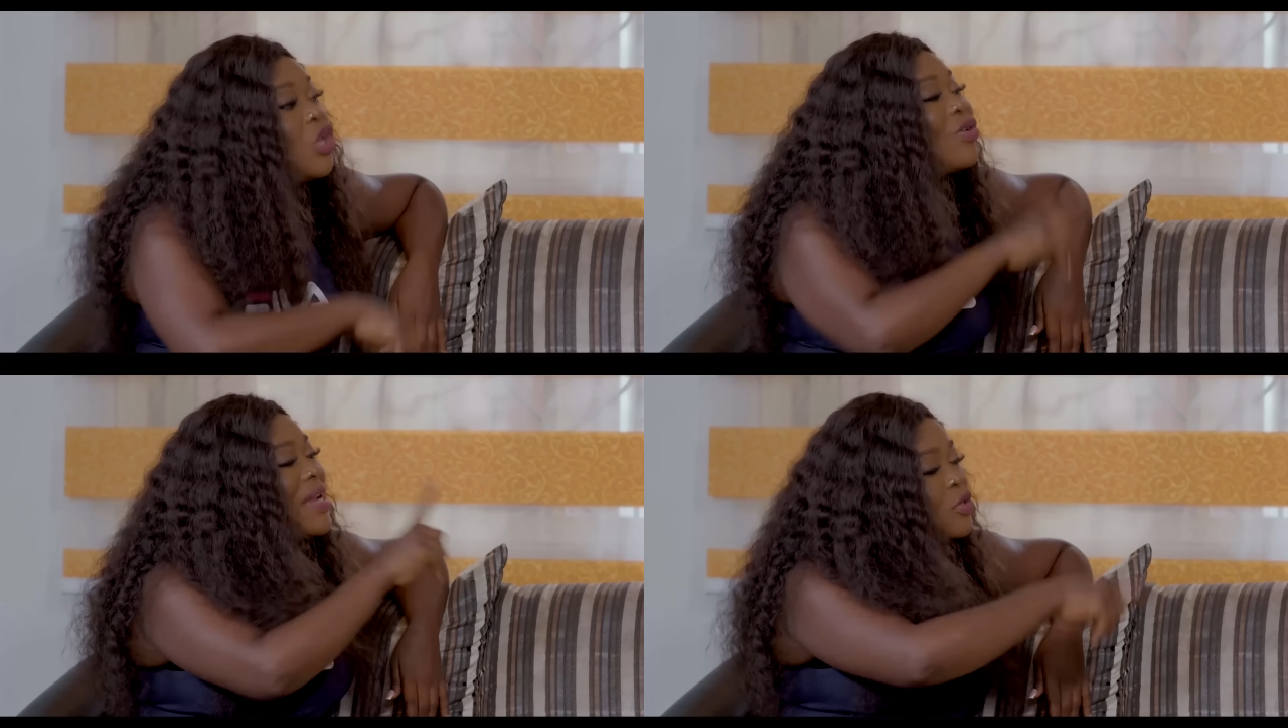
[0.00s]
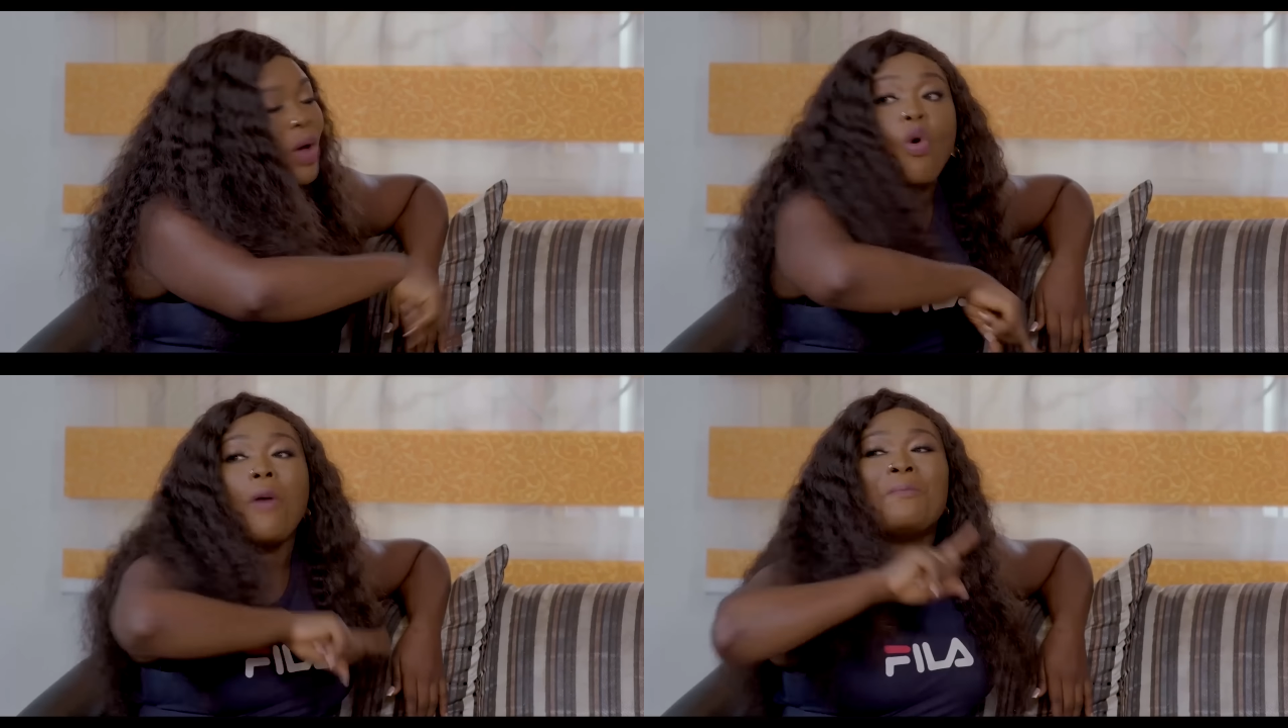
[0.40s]
You can as
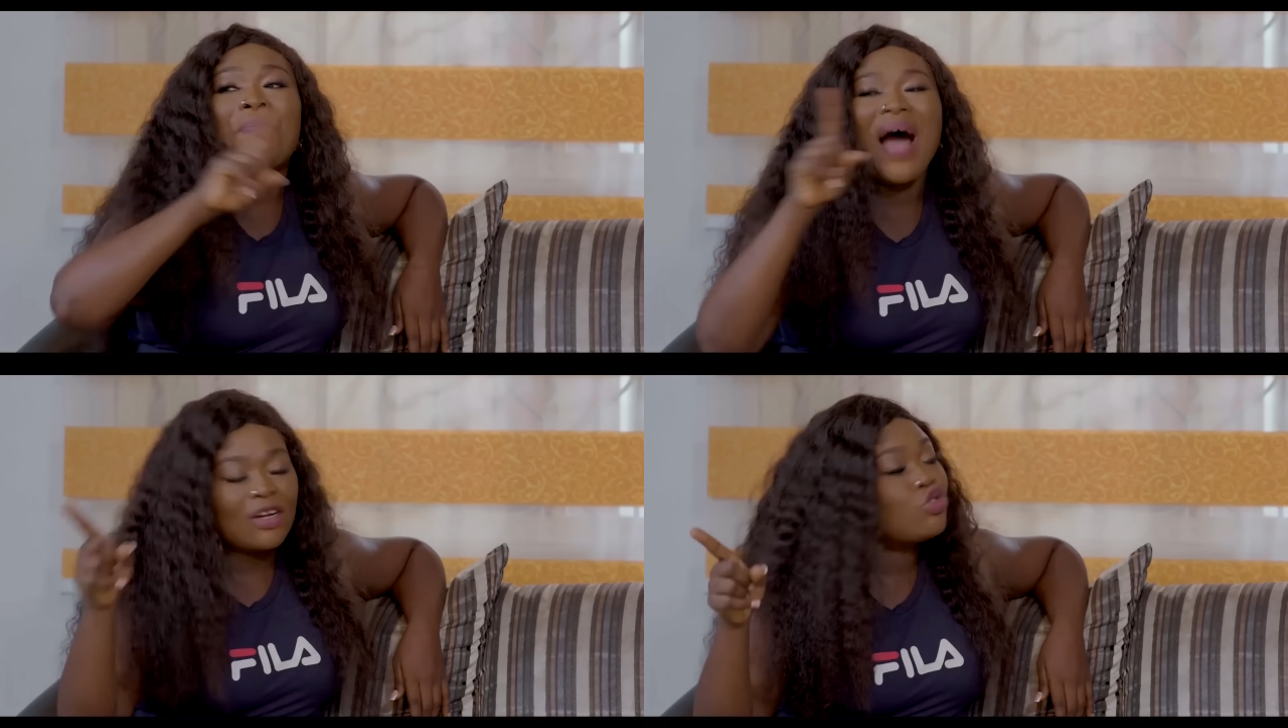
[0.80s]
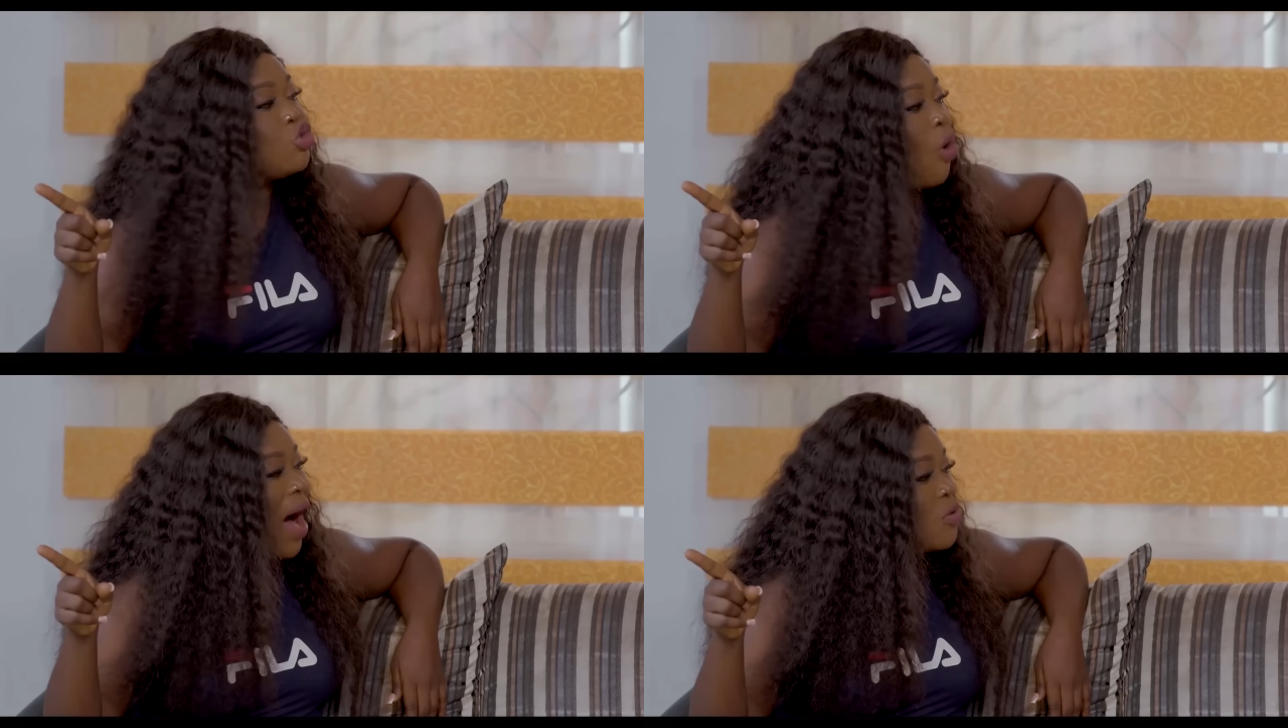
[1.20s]
well go back
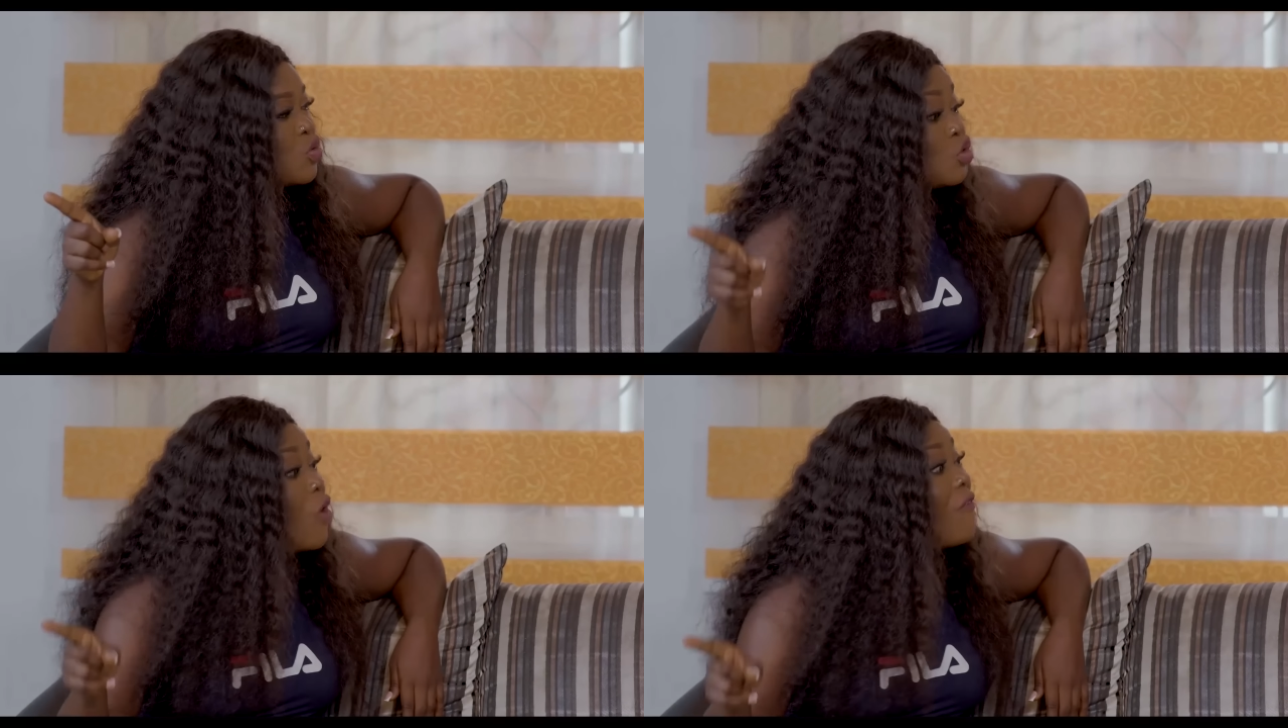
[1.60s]
to your house with